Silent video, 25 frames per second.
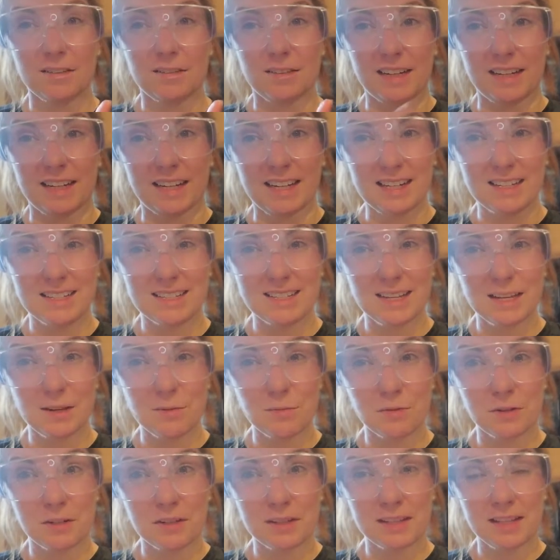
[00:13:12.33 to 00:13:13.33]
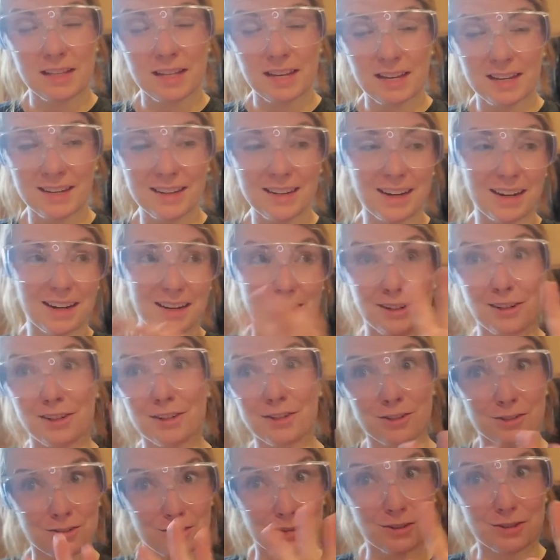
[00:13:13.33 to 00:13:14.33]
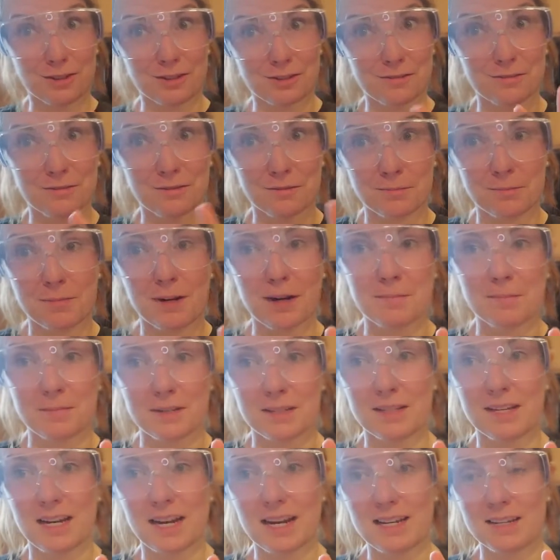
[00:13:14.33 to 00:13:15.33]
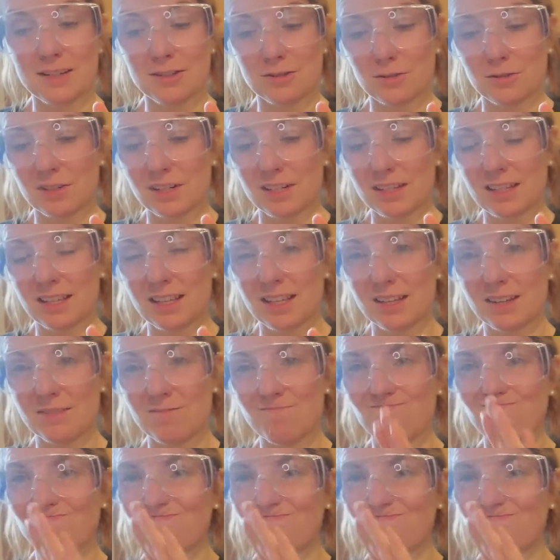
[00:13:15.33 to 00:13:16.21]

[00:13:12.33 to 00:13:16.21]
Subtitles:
I can say one thing, another learn from my mistakes sort of thing,